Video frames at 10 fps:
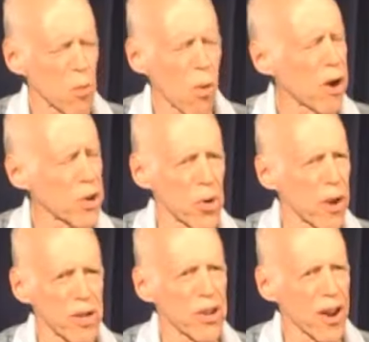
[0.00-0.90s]
the water
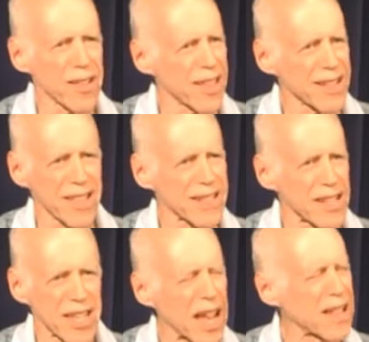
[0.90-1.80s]
around here. I think
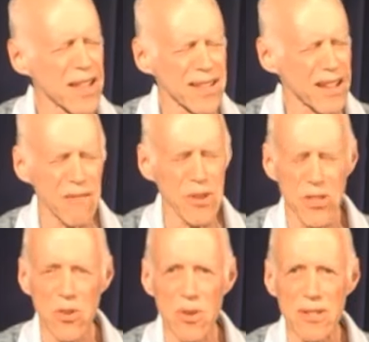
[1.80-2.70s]
the talent coming
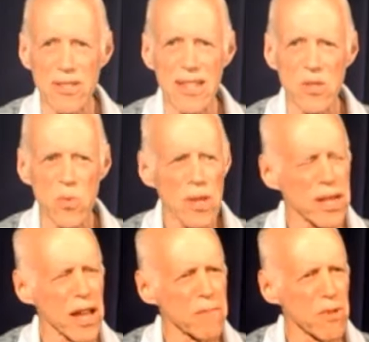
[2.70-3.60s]
through is
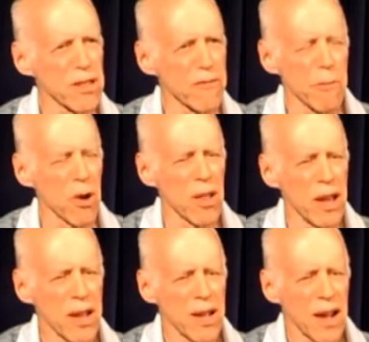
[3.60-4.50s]
really unbelievable.
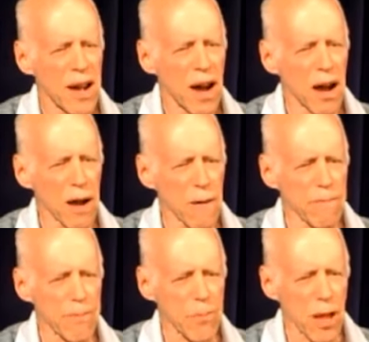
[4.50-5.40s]

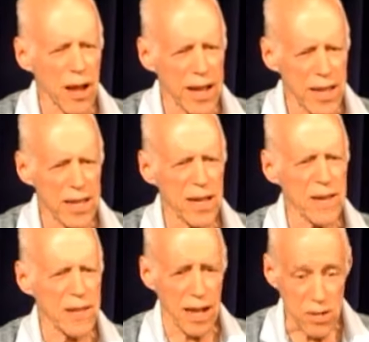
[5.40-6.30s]

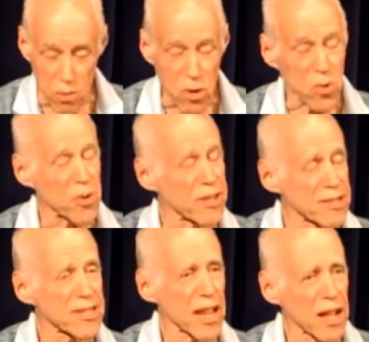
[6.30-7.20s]
I got to work with
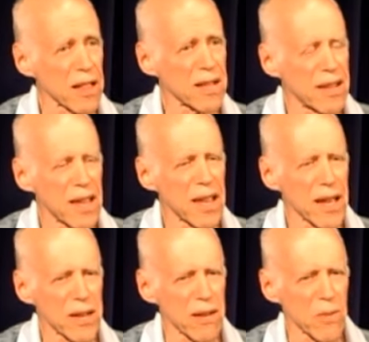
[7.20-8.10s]
this talent
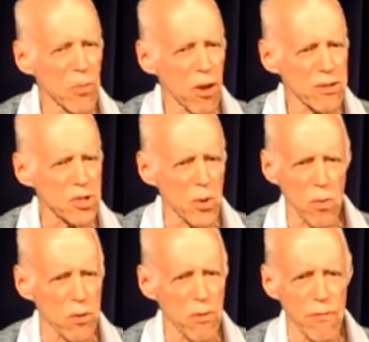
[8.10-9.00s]
and also
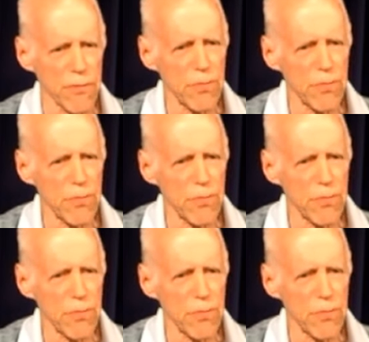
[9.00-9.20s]
work with